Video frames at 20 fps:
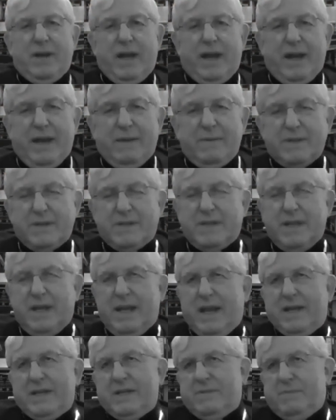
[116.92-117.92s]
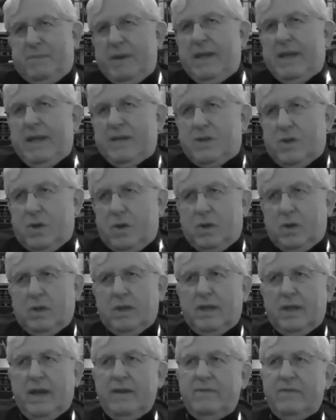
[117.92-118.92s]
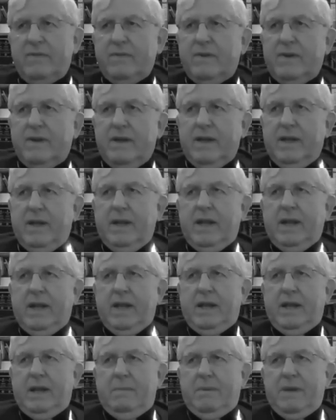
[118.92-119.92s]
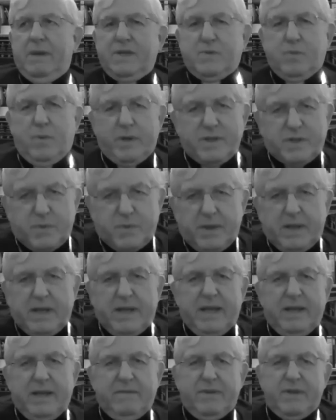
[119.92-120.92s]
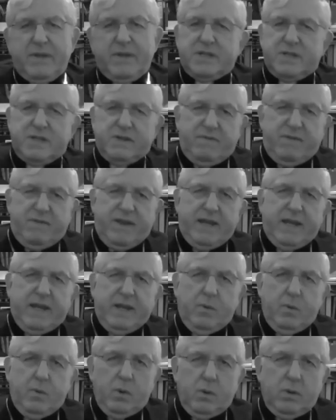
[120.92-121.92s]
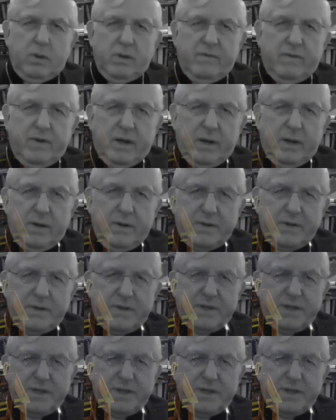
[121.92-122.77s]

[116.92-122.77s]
I just think as being eternal life, it means once we leave this fading world of ours,